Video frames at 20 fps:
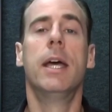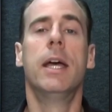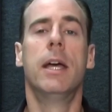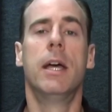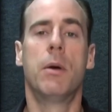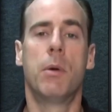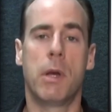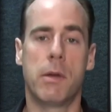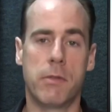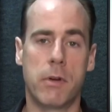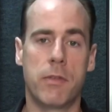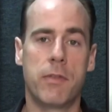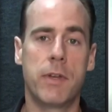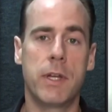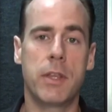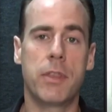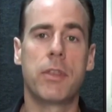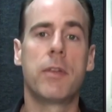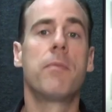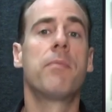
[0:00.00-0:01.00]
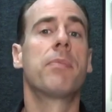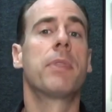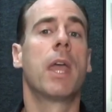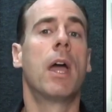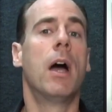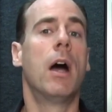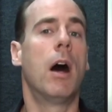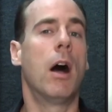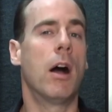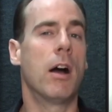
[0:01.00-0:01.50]
We have our fifth,
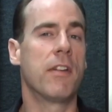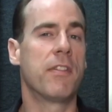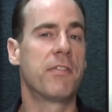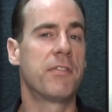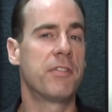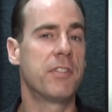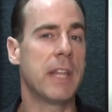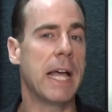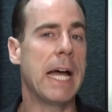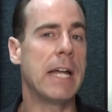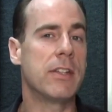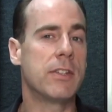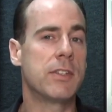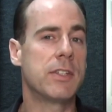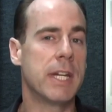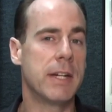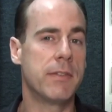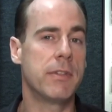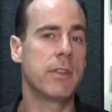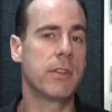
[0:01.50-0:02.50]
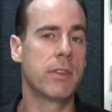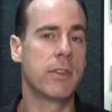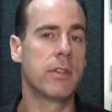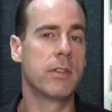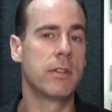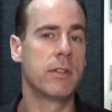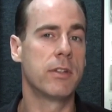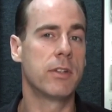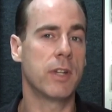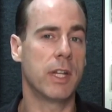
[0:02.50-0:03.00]
our flat seventh,
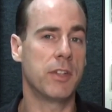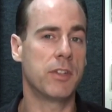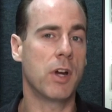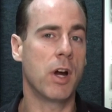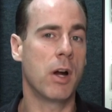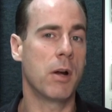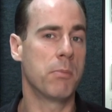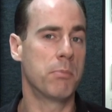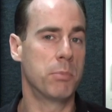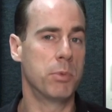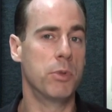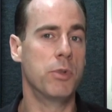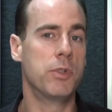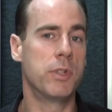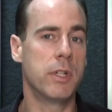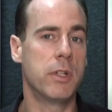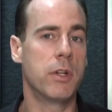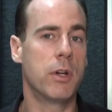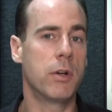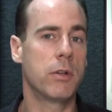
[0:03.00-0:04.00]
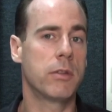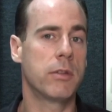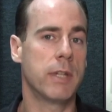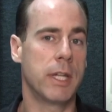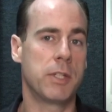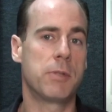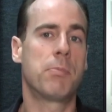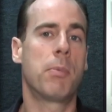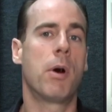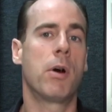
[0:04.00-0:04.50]
so that's our bluesy note.
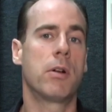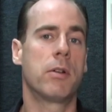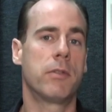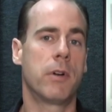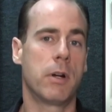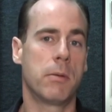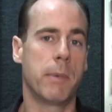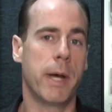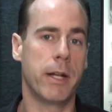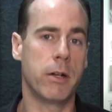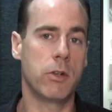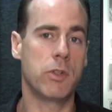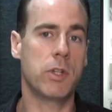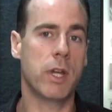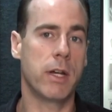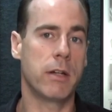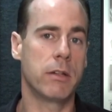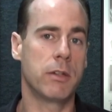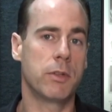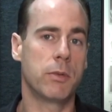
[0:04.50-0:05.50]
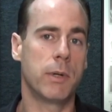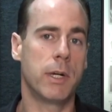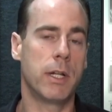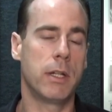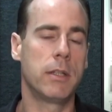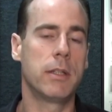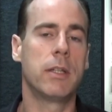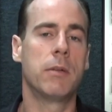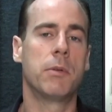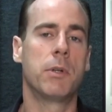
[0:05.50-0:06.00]
That's part of our minor scale as
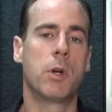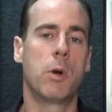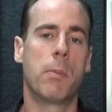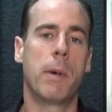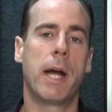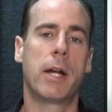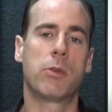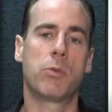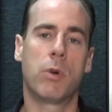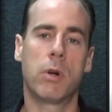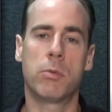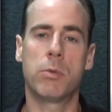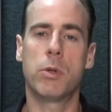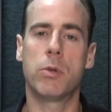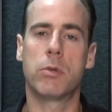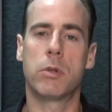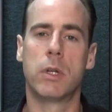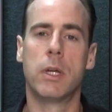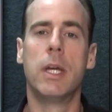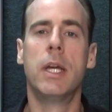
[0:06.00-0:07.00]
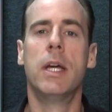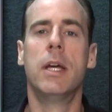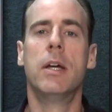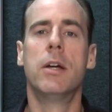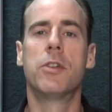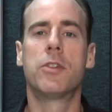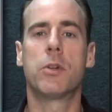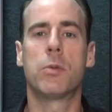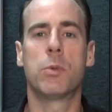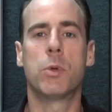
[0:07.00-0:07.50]
well. And we go back to our root.
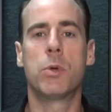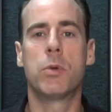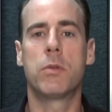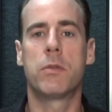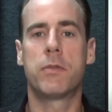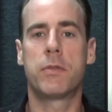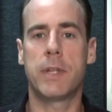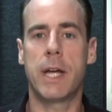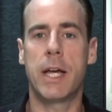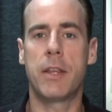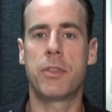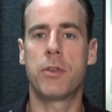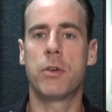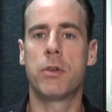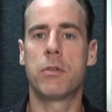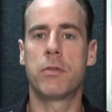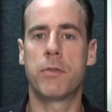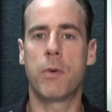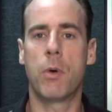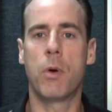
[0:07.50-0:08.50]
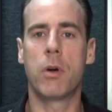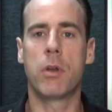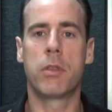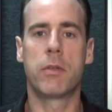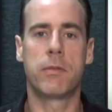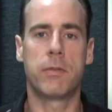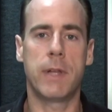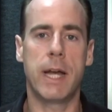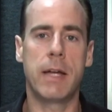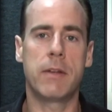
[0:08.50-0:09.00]
So root, flat third, fourth,
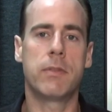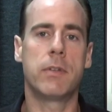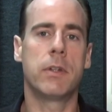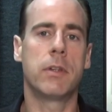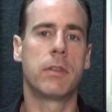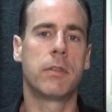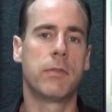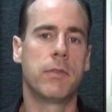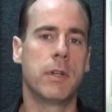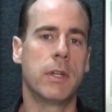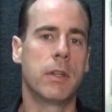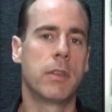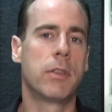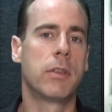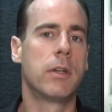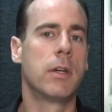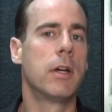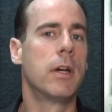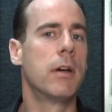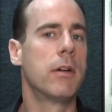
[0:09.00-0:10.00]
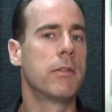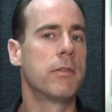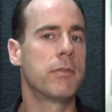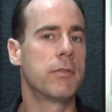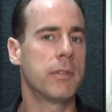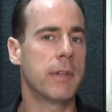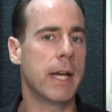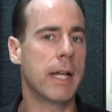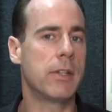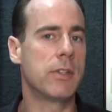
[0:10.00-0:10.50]
flat fifth, fifth,
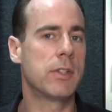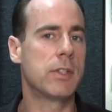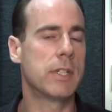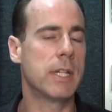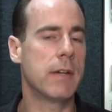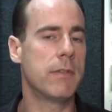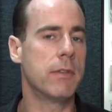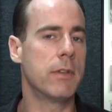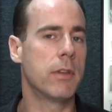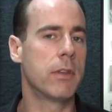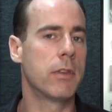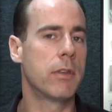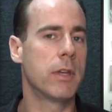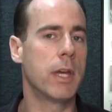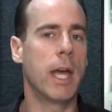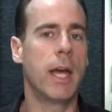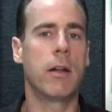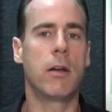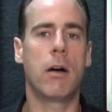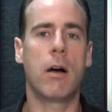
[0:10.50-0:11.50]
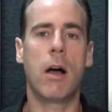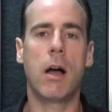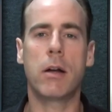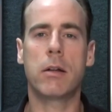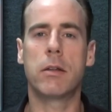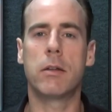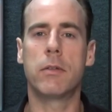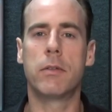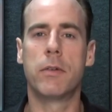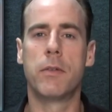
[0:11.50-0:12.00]
flat seventh, and octave.